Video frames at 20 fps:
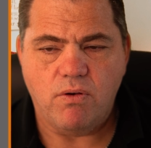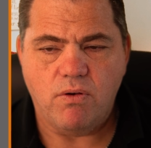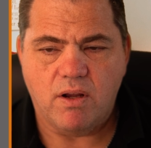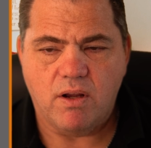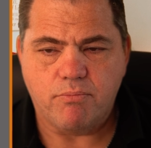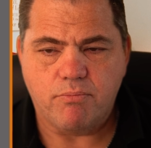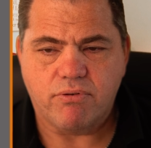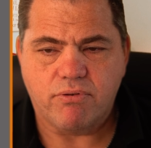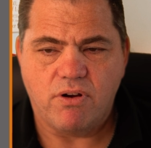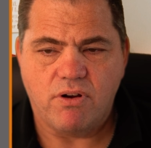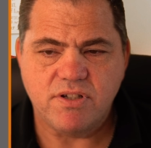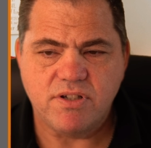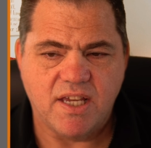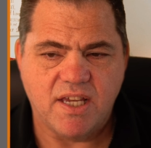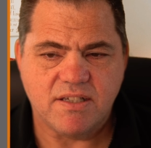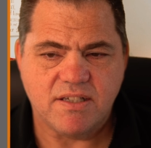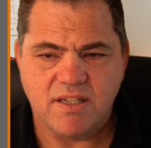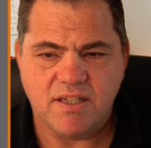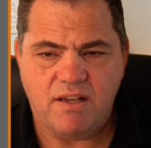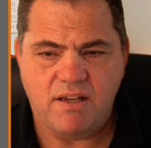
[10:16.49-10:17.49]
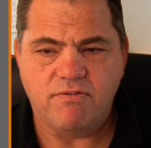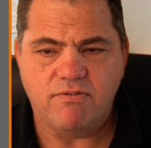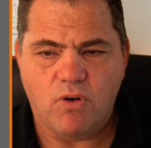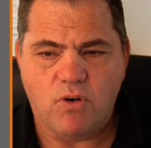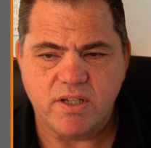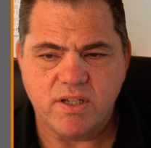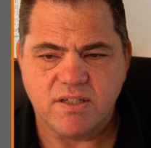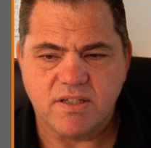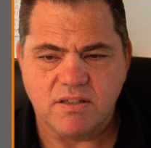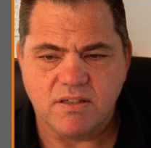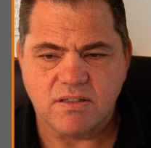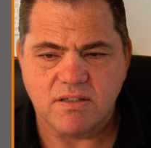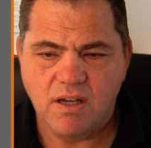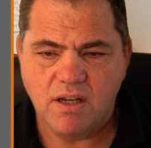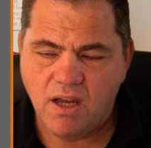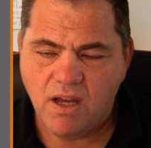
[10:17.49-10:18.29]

and process invoices.